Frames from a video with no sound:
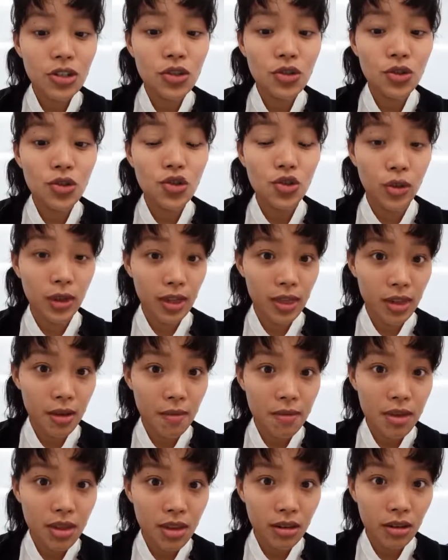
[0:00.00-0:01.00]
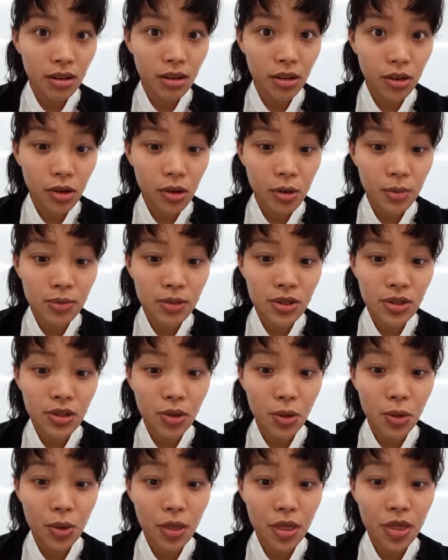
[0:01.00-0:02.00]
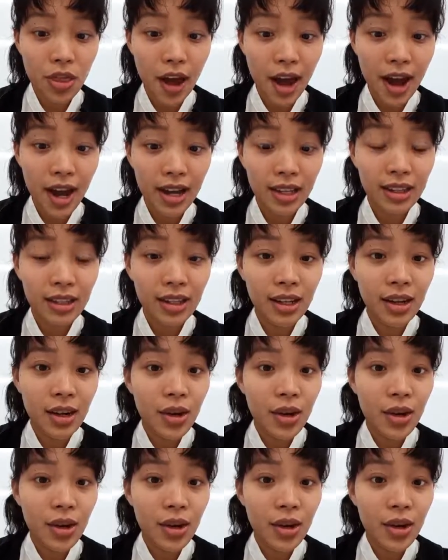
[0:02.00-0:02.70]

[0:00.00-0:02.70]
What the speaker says: to join them in their groups so that